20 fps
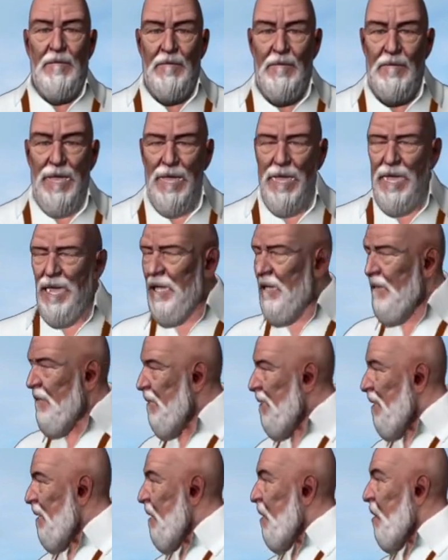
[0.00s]
You can
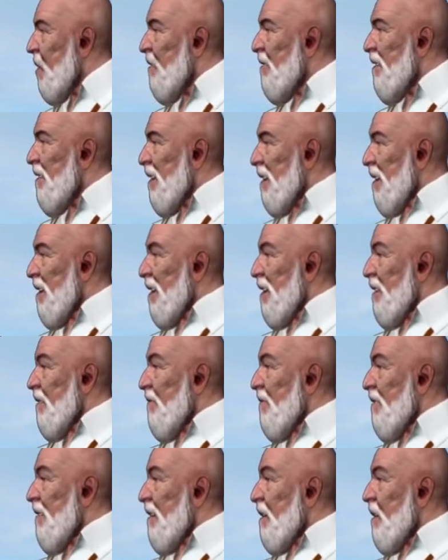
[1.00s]
also have capital
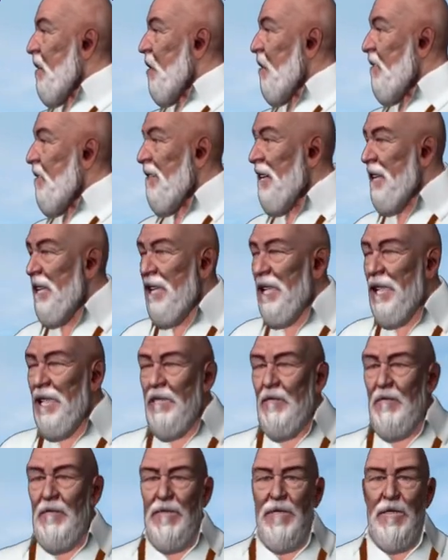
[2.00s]
gains or losses
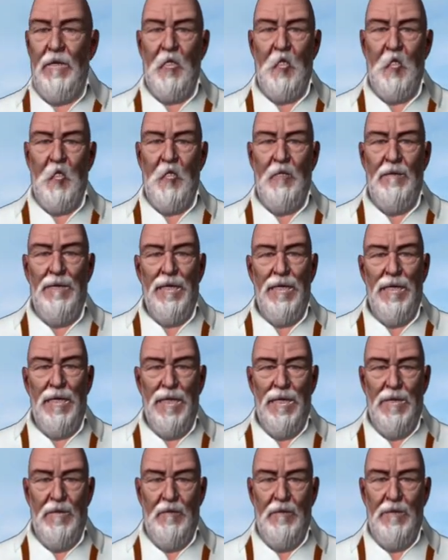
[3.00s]
if you sell the mutual
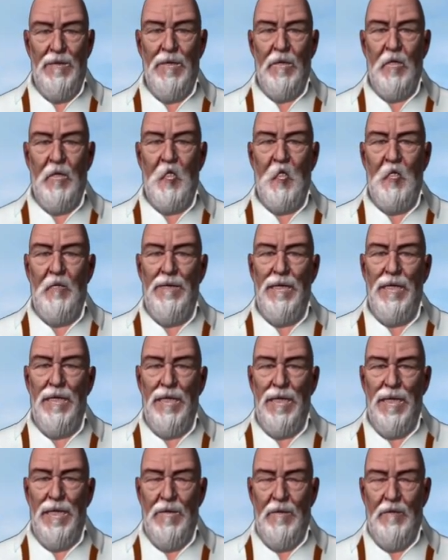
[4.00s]
fund units for
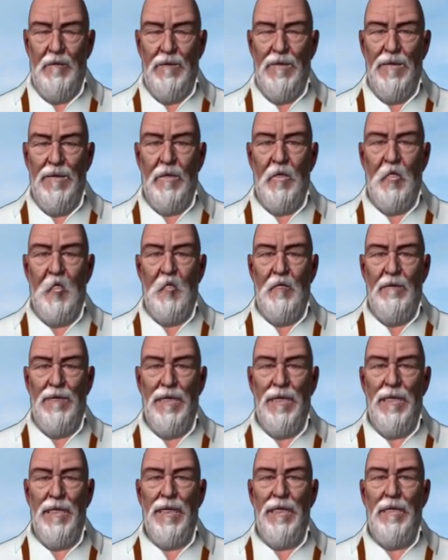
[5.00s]
more or less than the
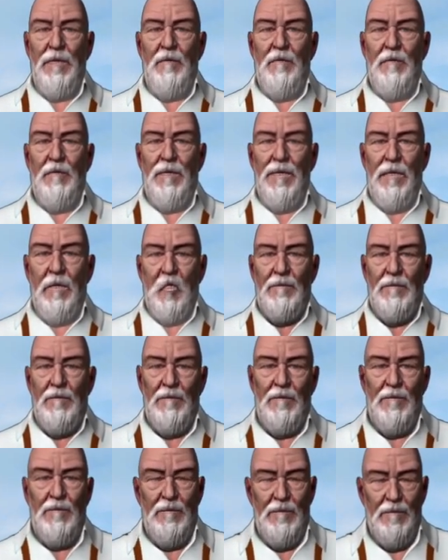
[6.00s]
amount you invested.
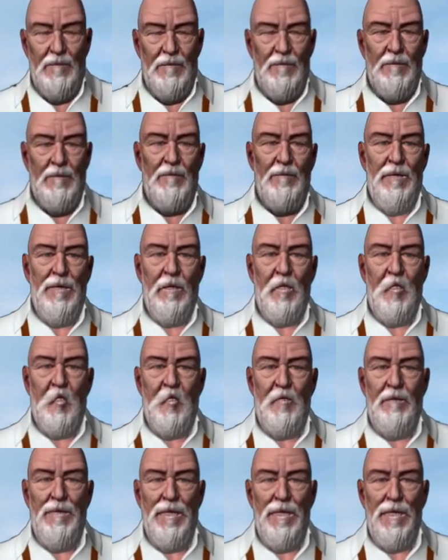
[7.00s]

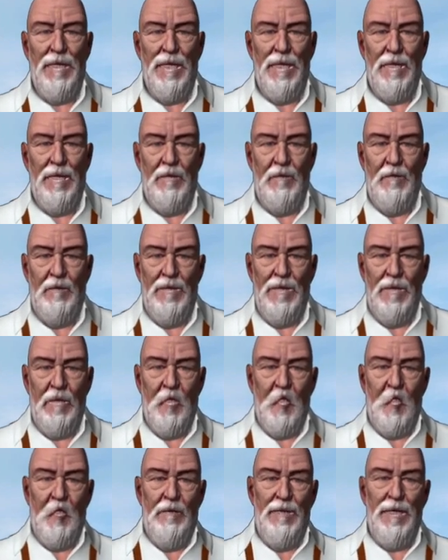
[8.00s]
Mutual funds are ideal
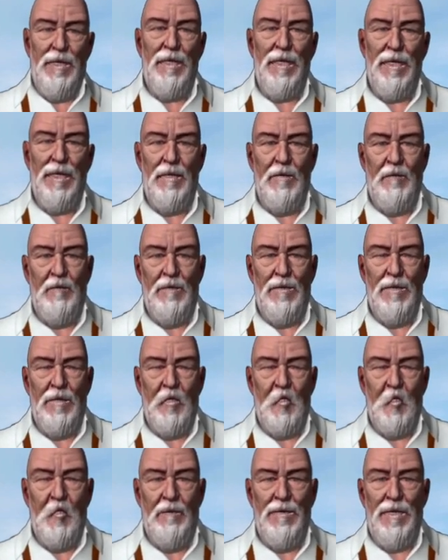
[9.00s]
for investors who
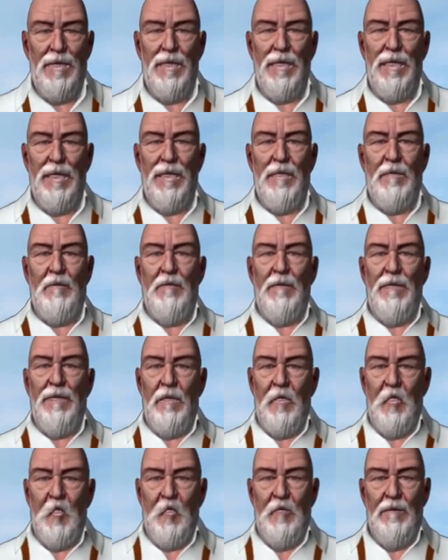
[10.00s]
lack the knowledge or
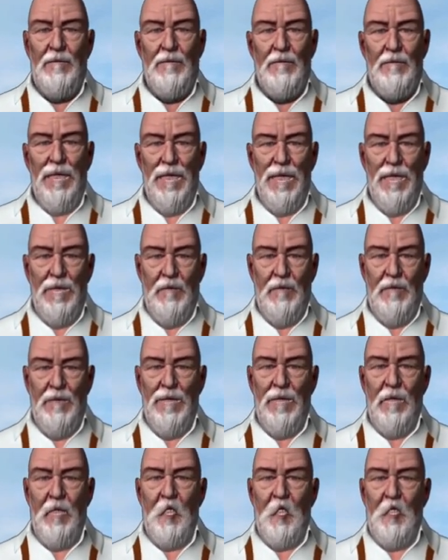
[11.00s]
experience
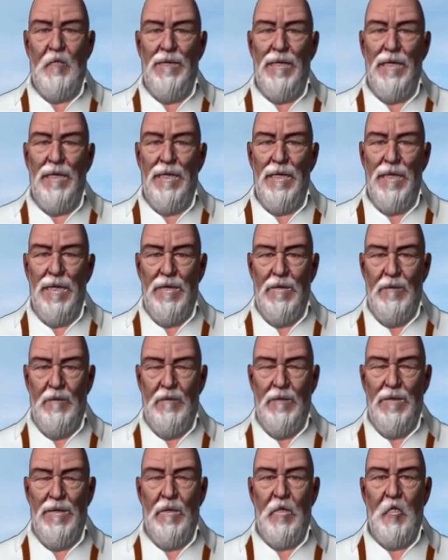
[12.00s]
of investing in
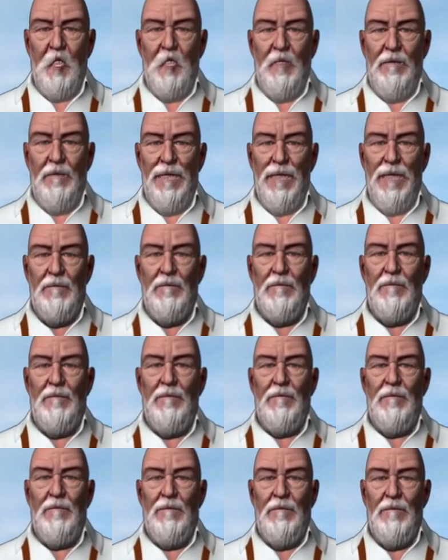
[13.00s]
stock markets directly.